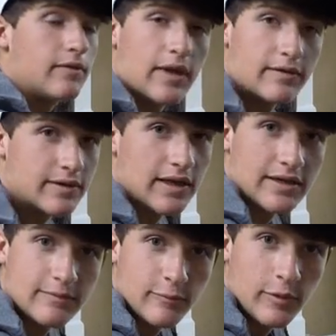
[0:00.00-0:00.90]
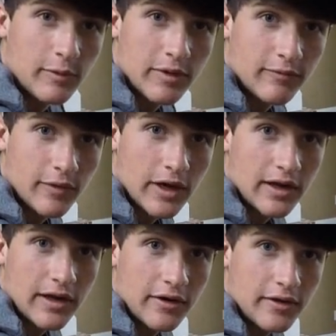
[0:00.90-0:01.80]
Like, like we went and
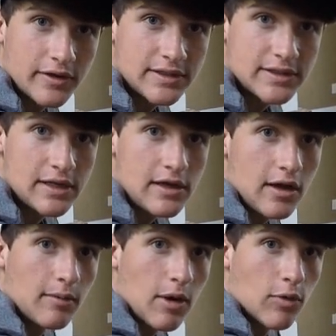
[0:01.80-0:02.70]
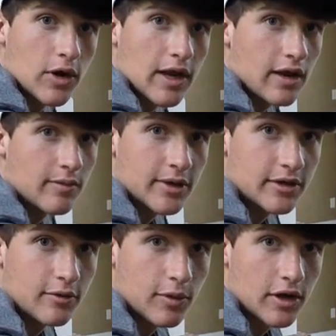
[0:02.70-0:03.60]
ran errands. Um, I work out, I'm about
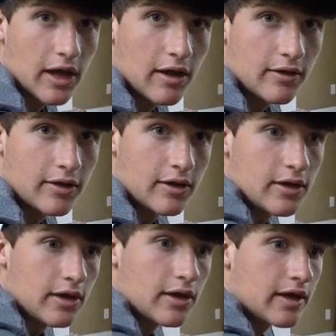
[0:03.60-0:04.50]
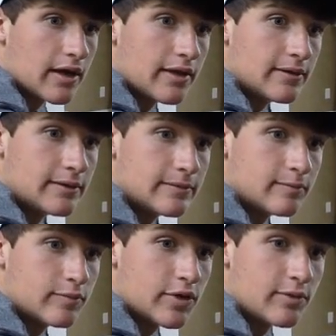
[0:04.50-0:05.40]
to go work out, and
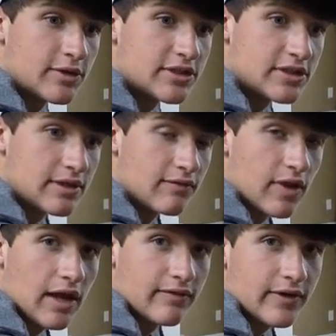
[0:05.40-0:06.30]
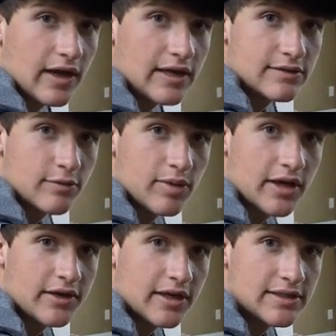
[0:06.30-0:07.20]
pretty much just live life, guys.
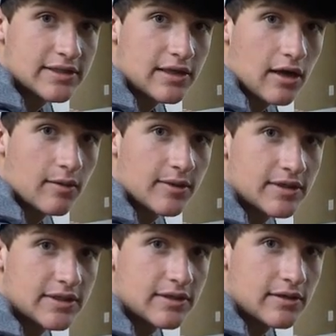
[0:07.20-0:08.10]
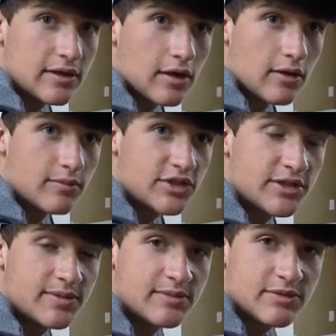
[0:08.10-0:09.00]
Reply to you guys' comments and um,
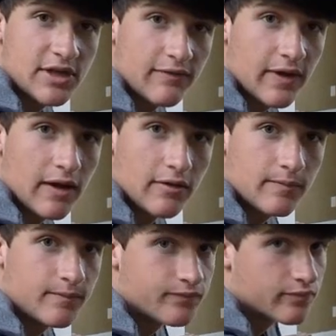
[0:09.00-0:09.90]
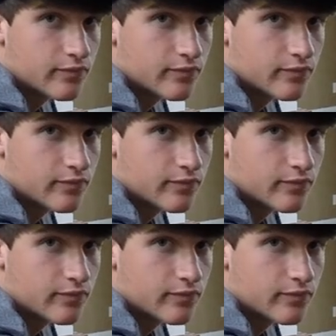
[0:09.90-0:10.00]
ship some stuff out.